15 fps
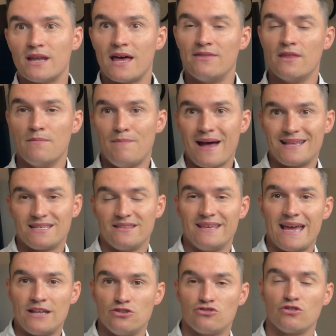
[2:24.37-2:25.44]
and the better the
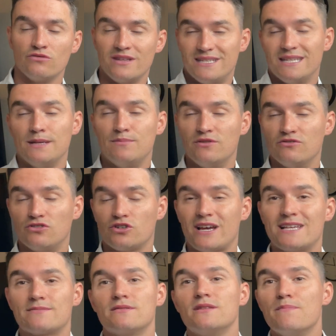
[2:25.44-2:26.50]
entry on the deeper the
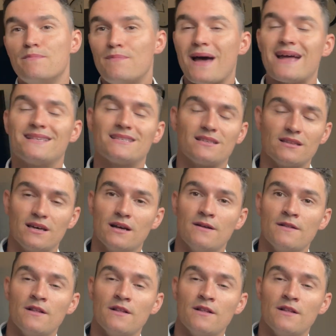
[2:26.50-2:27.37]
retracement, the better